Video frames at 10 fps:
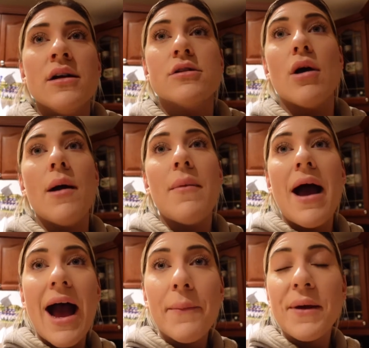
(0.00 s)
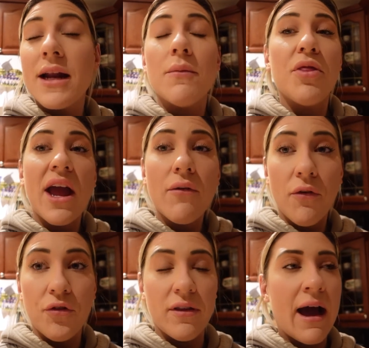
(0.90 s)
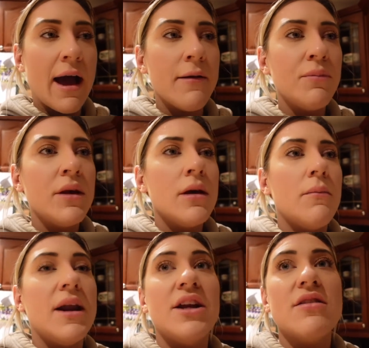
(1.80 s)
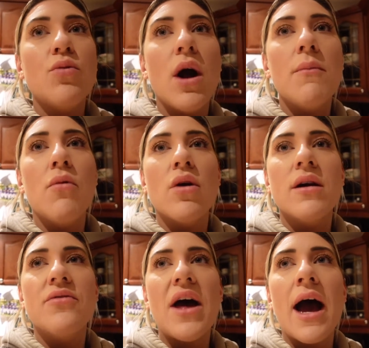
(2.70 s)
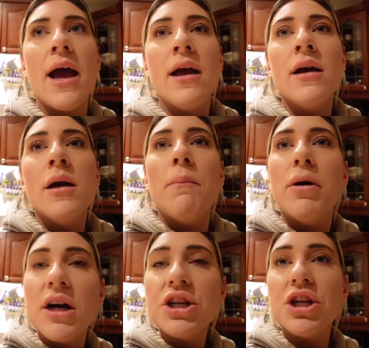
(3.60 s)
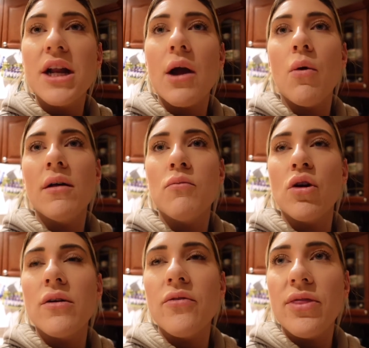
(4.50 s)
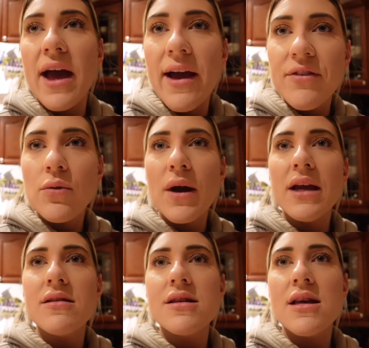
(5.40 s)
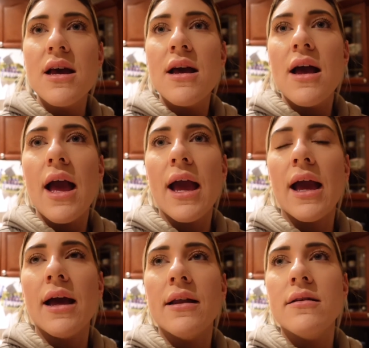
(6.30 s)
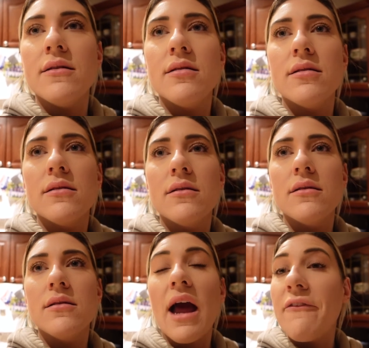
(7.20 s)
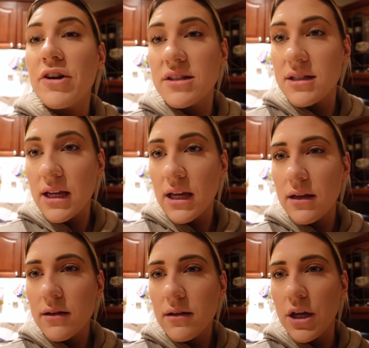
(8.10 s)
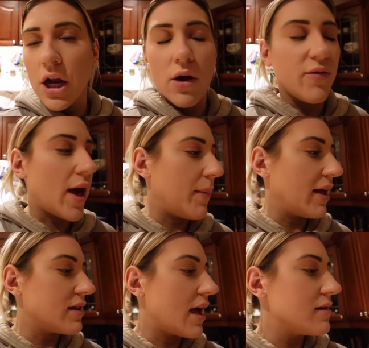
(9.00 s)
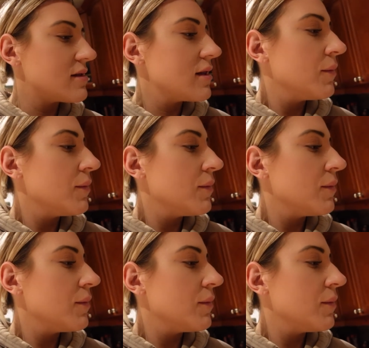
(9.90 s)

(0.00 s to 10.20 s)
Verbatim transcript: So I'm happy and I'm thankful for that. But I just want more of that push and I want more of the heavy weights and diversity, you know, if that makes sense.